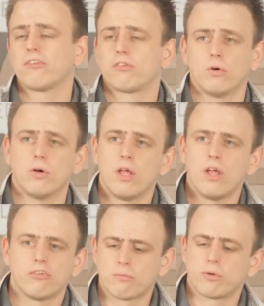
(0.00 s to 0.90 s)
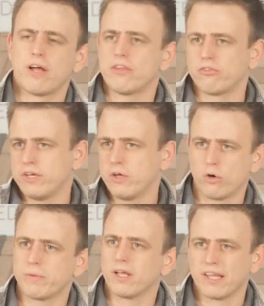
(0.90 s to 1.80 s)
So somewhere around this video,
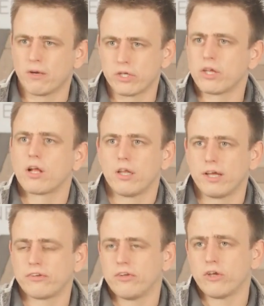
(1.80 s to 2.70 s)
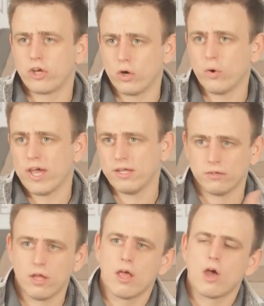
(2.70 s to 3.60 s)
there'll be a link where you can click to go
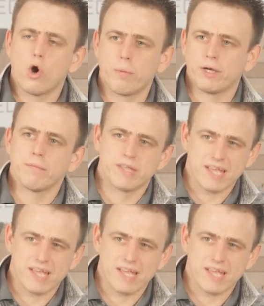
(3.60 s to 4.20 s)
and open up the